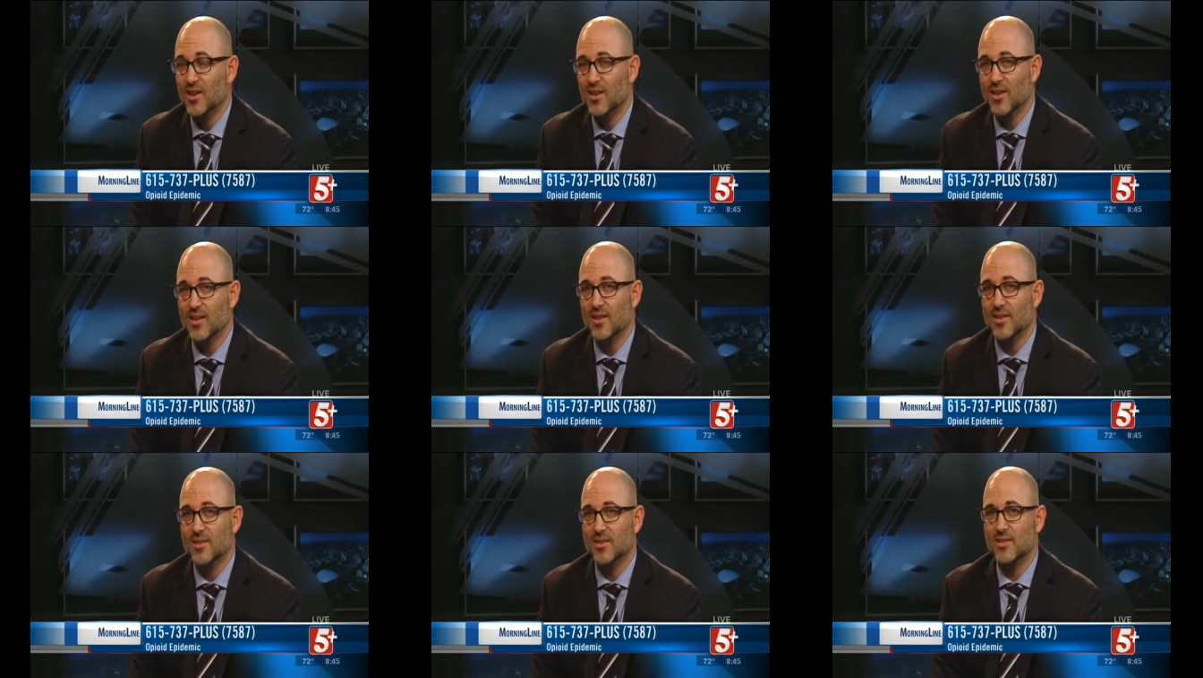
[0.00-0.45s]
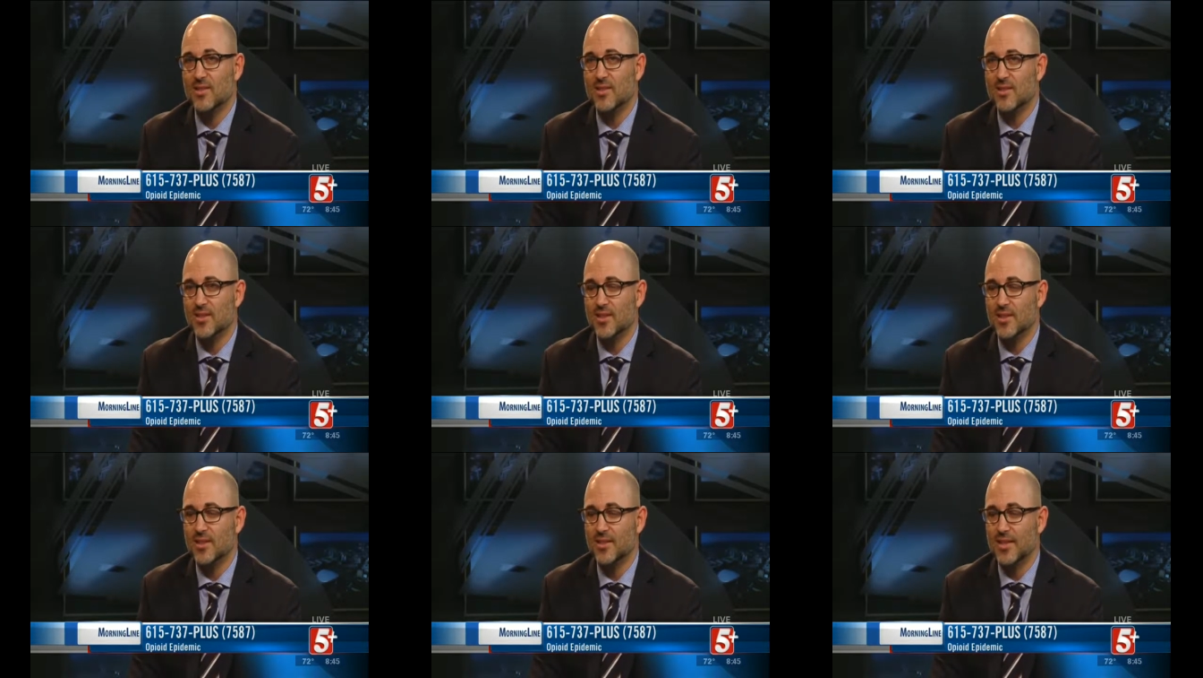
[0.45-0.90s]

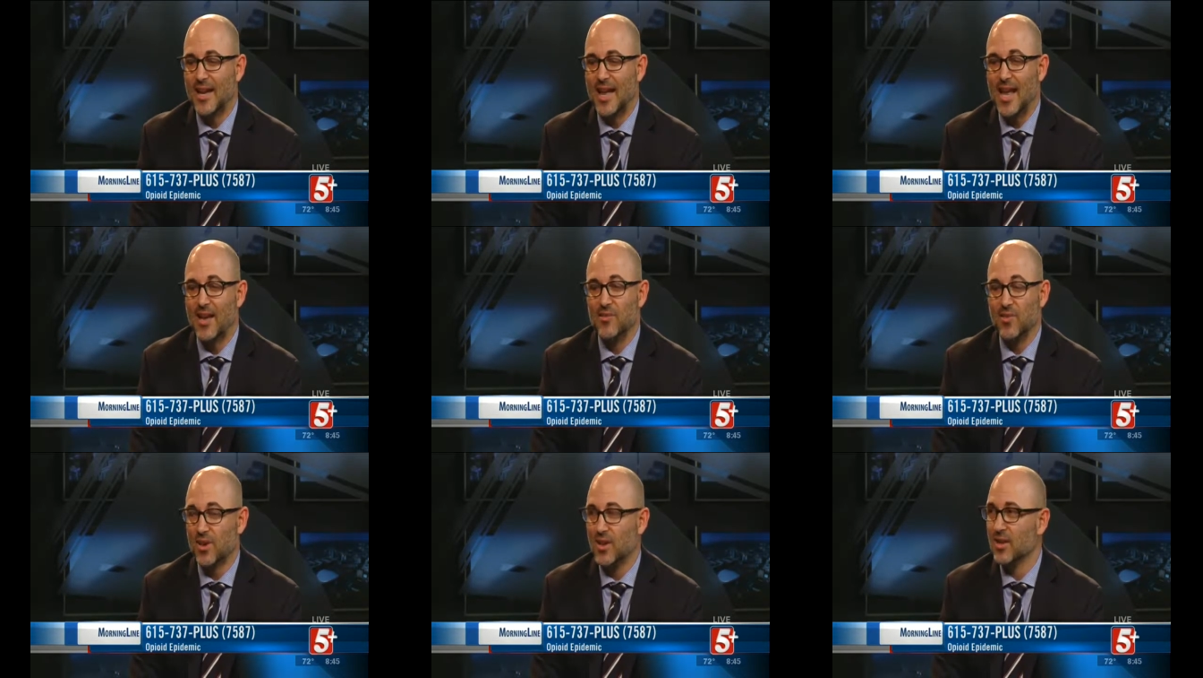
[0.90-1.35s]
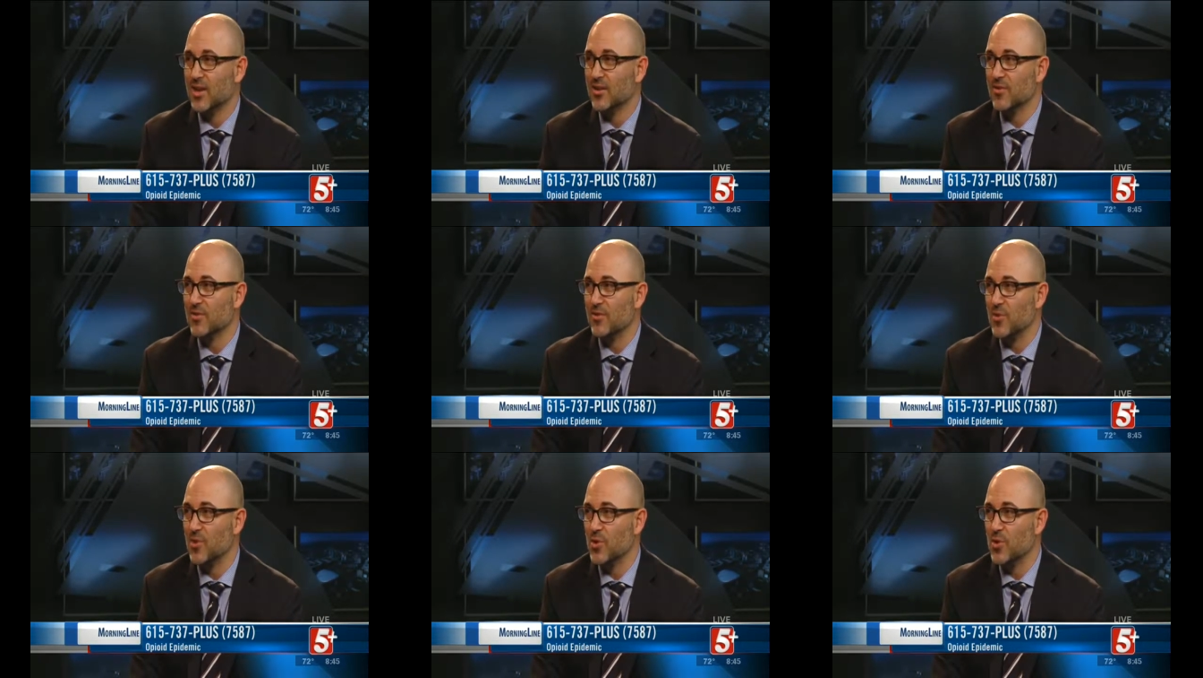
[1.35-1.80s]
is is an
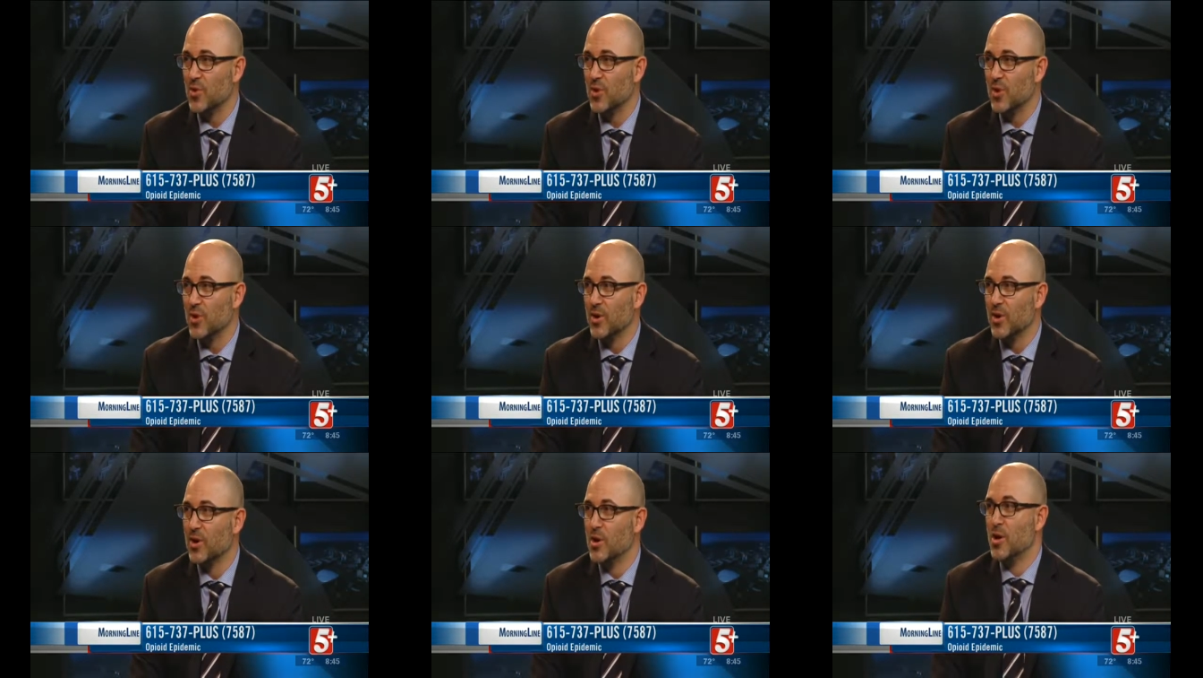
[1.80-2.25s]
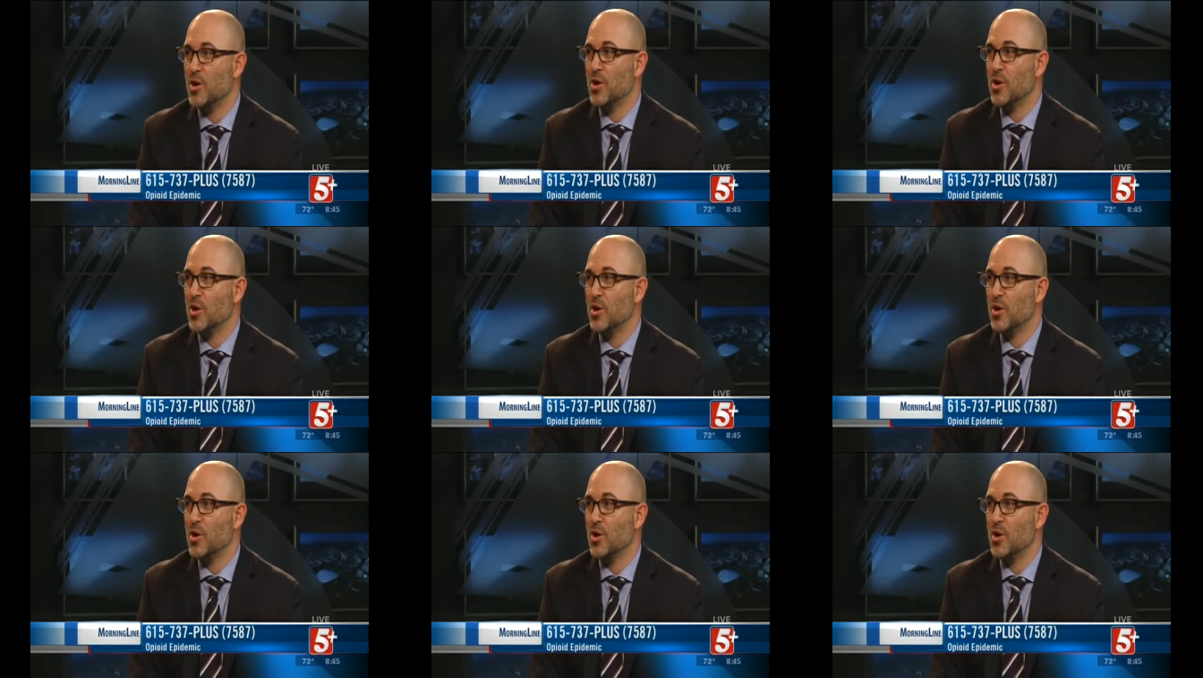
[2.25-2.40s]
advocate for